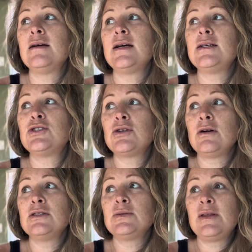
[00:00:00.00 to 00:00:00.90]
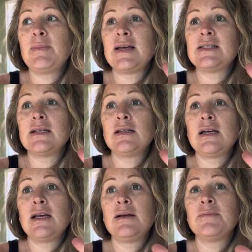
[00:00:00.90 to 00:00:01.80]
It starts with
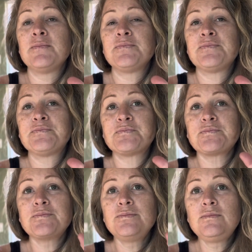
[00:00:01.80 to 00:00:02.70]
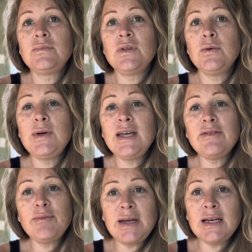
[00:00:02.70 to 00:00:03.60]
basically, we
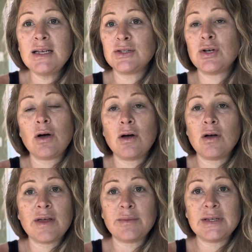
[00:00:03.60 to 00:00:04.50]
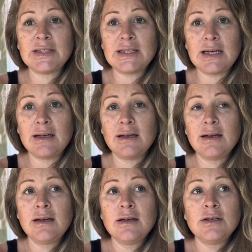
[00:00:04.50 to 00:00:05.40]
give meaning to all that we see.
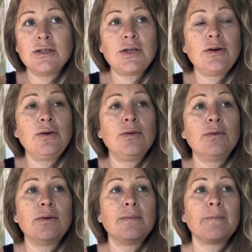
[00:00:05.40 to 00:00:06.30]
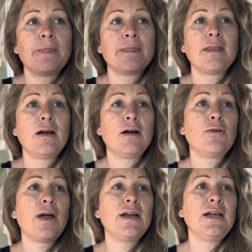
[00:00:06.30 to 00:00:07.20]
So
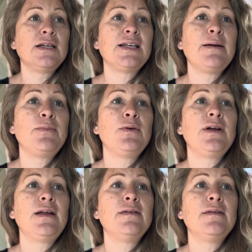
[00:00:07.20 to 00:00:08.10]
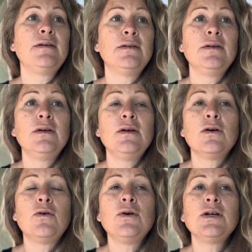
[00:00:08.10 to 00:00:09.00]
an example in the
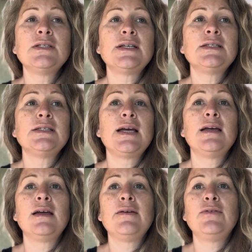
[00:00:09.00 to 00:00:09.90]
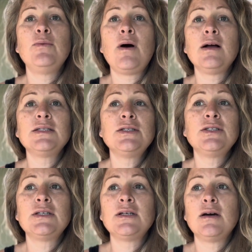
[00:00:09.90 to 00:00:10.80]
course is like if you walked
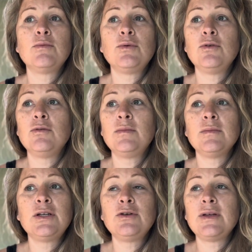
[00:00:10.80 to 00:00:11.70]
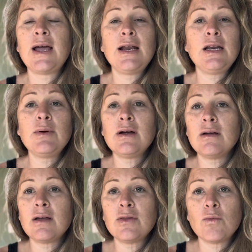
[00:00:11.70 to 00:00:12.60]
into a room, literally anywhere
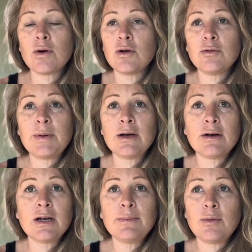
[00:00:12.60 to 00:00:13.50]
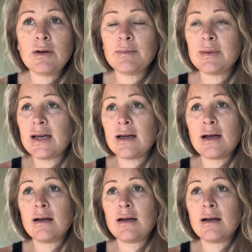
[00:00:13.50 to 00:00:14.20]
in the world, period, point blank,